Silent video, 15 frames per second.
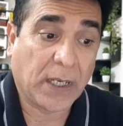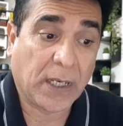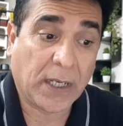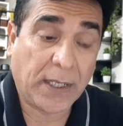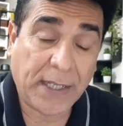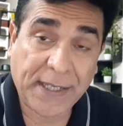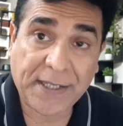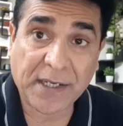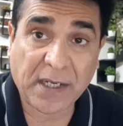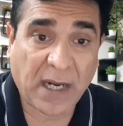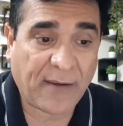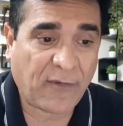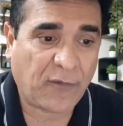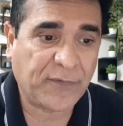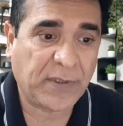Later
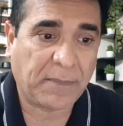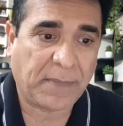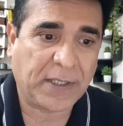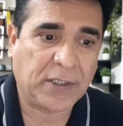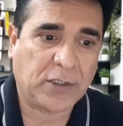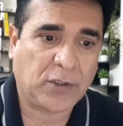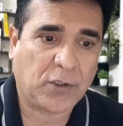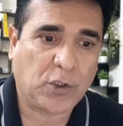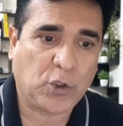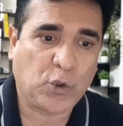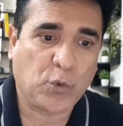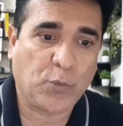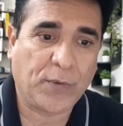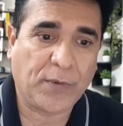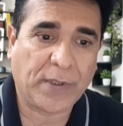half of the month,
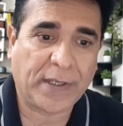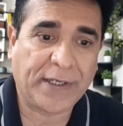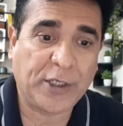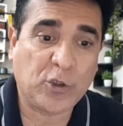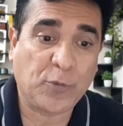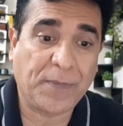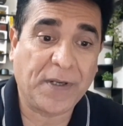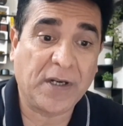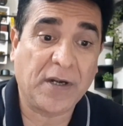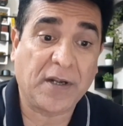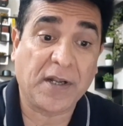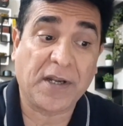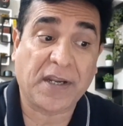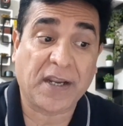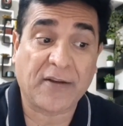you will need to be a
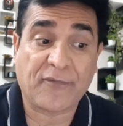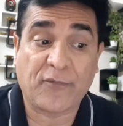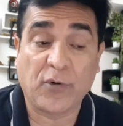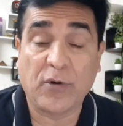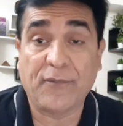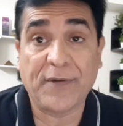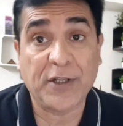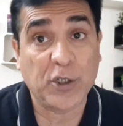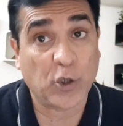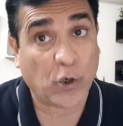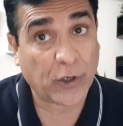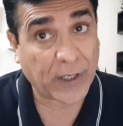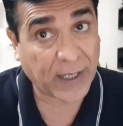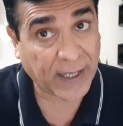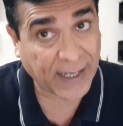little careful with
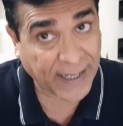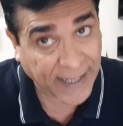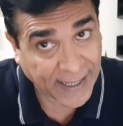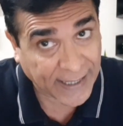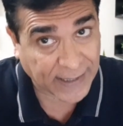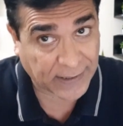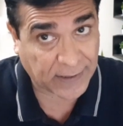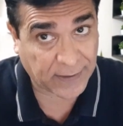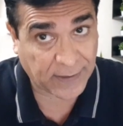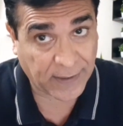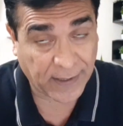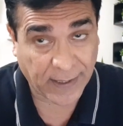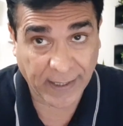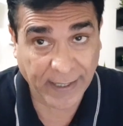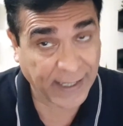your health.
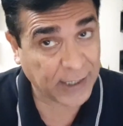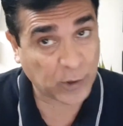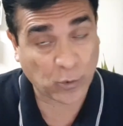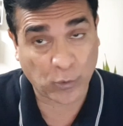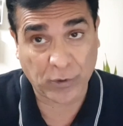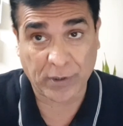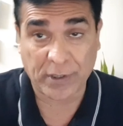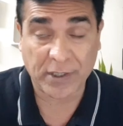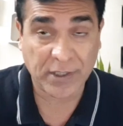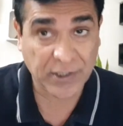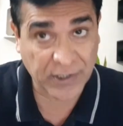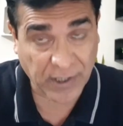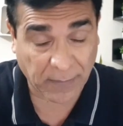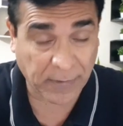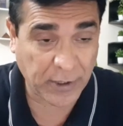Health could
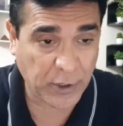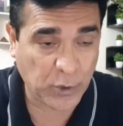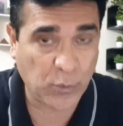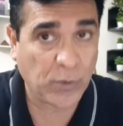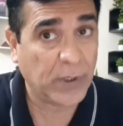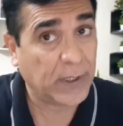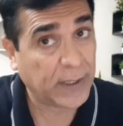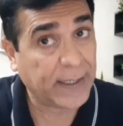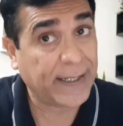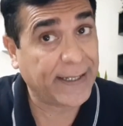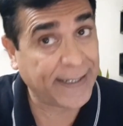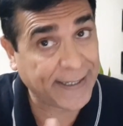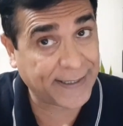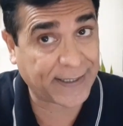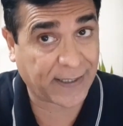trouble you
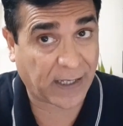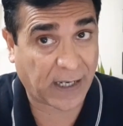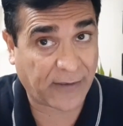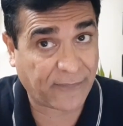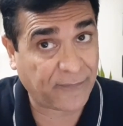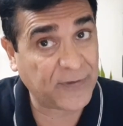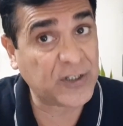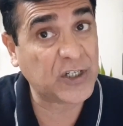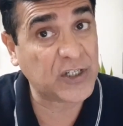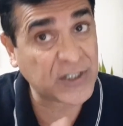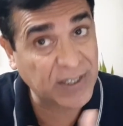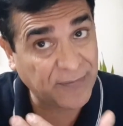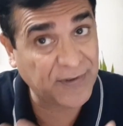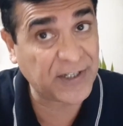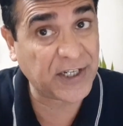later half, which is
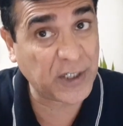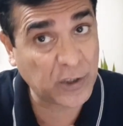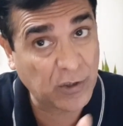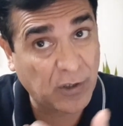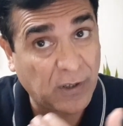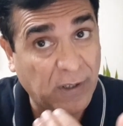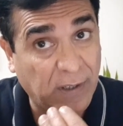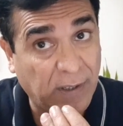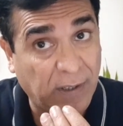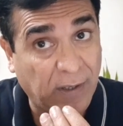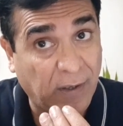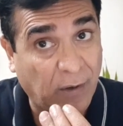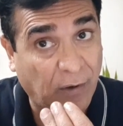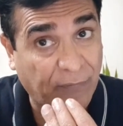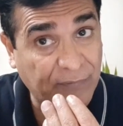17th
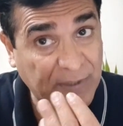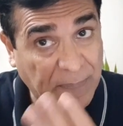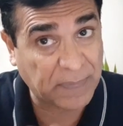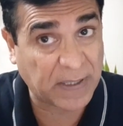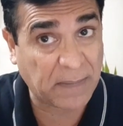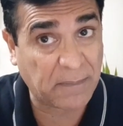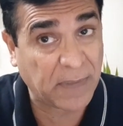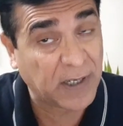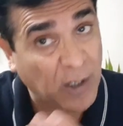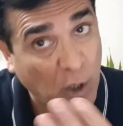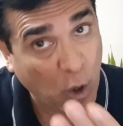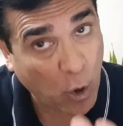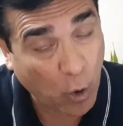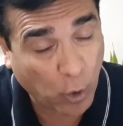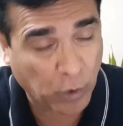of September
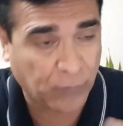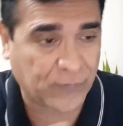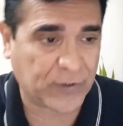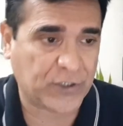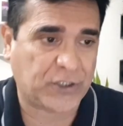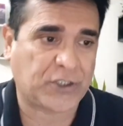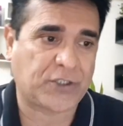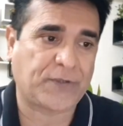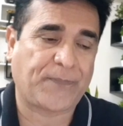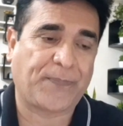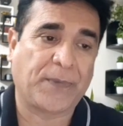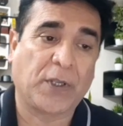onwards.